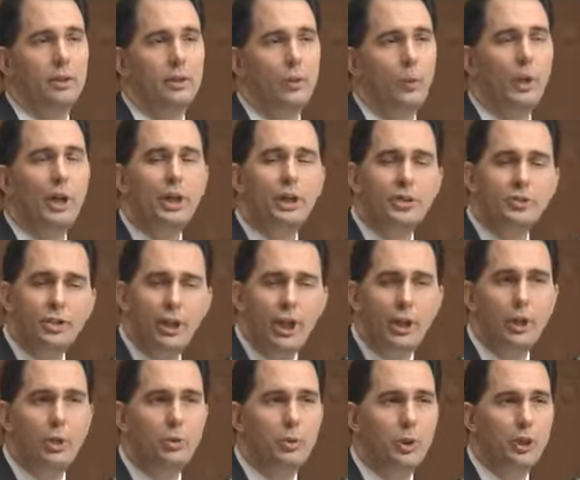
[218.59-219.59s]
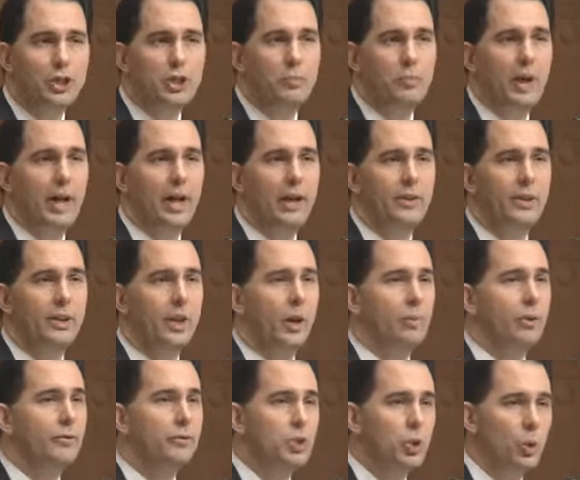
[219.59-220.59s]
We continue to expand the
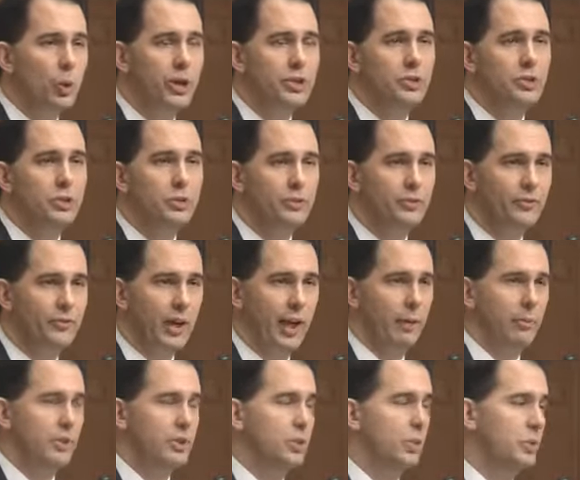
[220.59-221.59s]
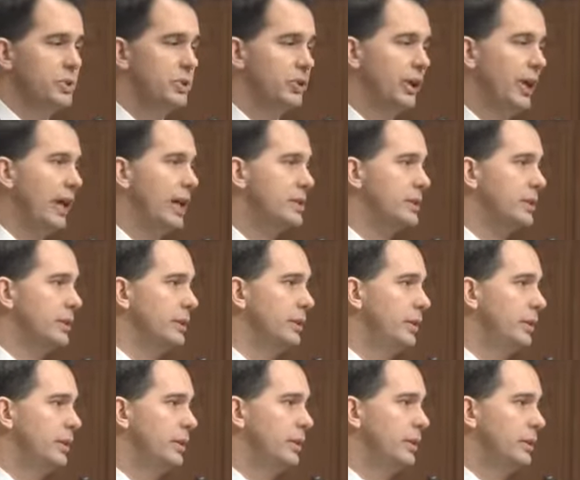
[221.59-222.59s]
number of choices for families in Wisconsin,
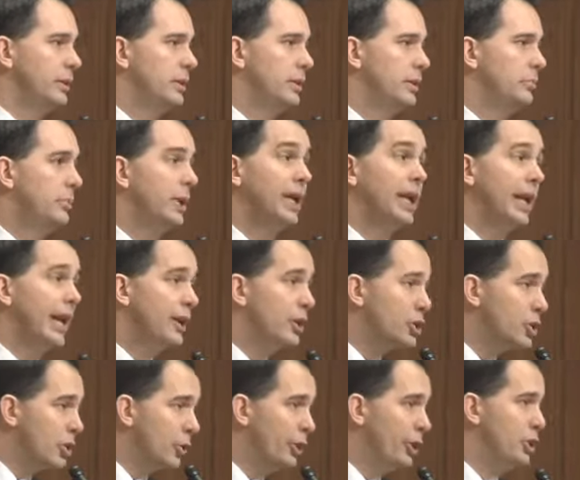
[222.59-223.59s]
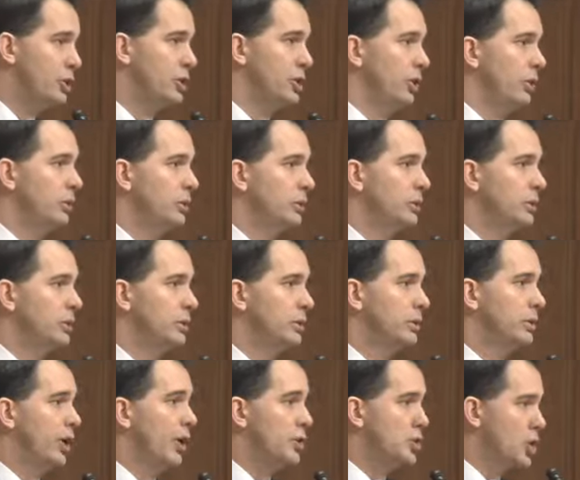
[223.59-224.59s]
be it at a traditional,
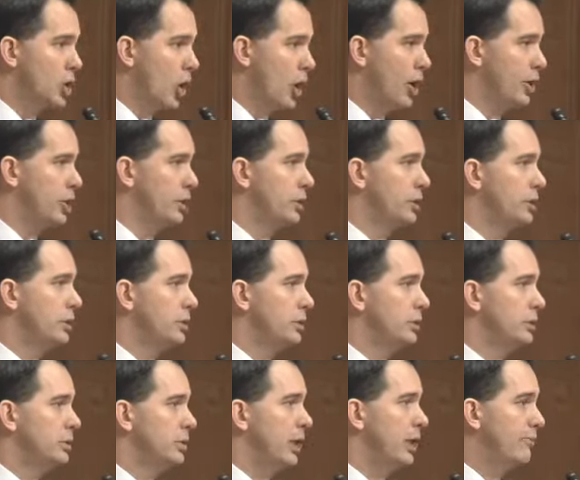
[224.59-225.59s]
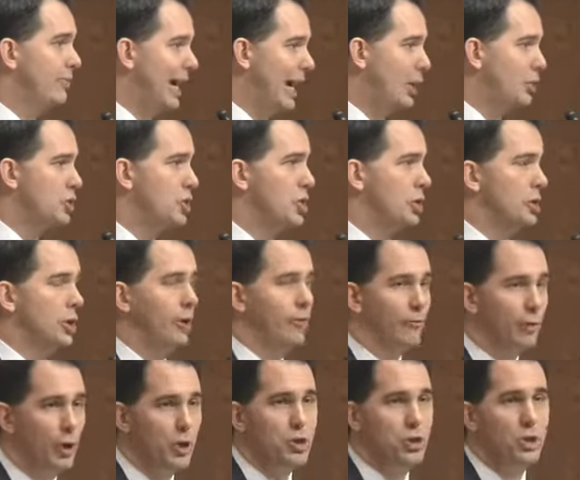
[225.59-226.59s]
a charter, a voucher, a
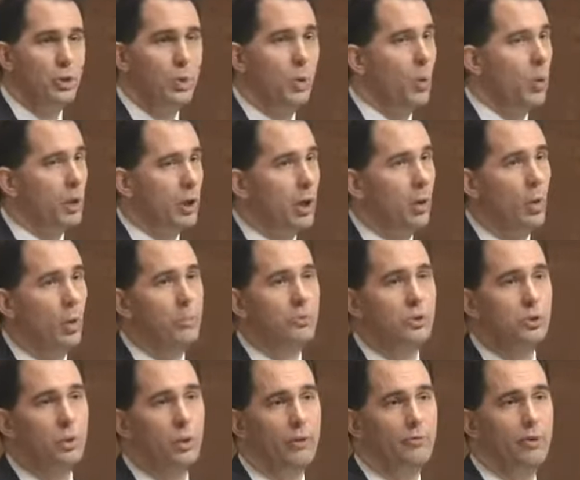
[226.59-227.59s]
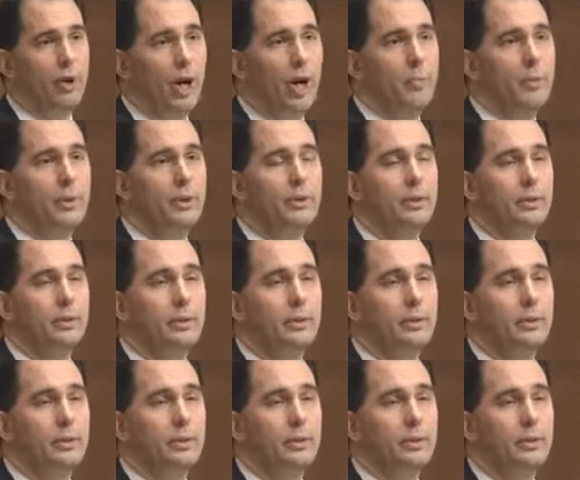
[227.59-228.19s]
virtual, or a homeschool environment.